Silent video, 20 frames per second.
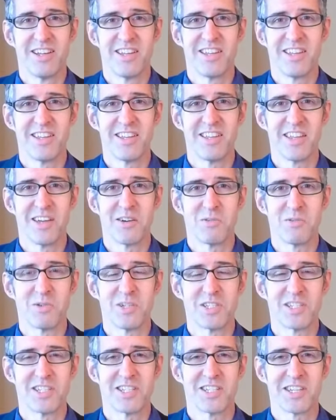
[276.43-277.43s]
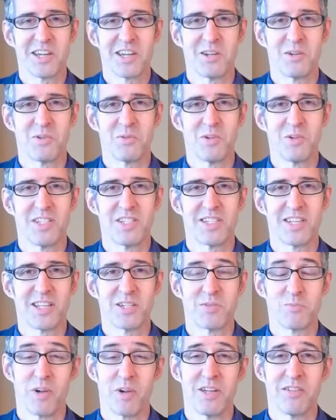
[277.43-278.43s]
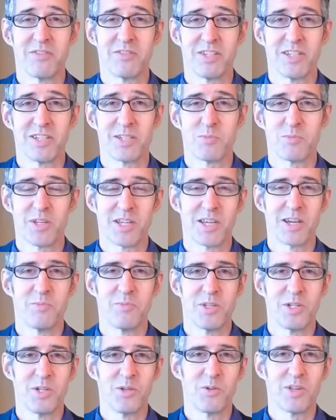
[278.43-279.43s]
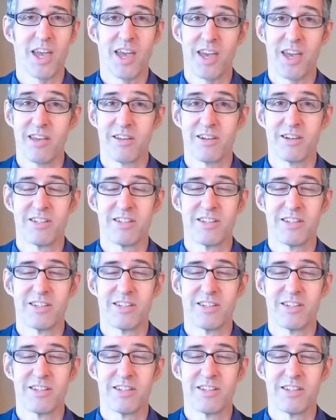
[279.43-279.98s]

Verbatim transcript: that was, the title was, Has Mindfulness Become the New Kale?